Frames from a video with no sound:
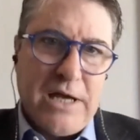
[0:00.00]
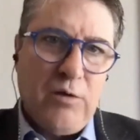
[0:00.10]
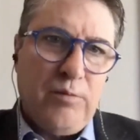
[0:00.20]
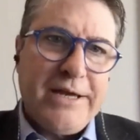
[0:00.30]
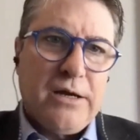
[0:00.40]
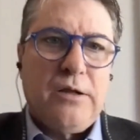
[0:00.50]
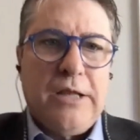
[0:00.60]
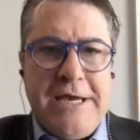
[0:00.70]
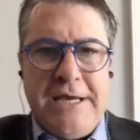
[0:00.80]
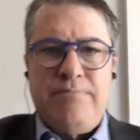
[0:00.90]
I will make a
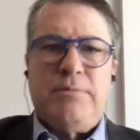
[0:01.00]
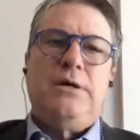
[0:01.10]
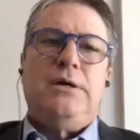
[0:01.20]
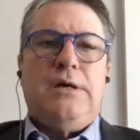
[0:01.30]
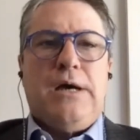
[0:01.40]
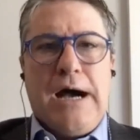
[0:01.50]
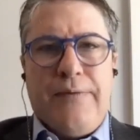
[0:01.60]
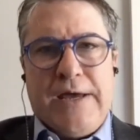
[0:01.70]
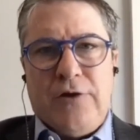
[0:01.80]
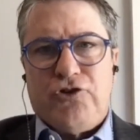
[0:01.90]
claim on
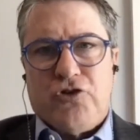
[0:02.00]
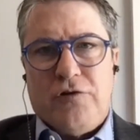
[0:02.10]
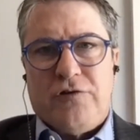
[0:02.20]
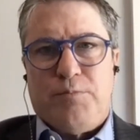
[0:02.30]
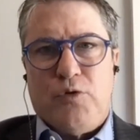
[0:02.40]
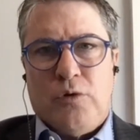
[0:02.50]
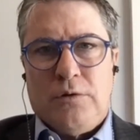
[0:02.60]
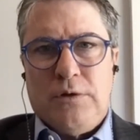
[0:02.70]
that insurance pool.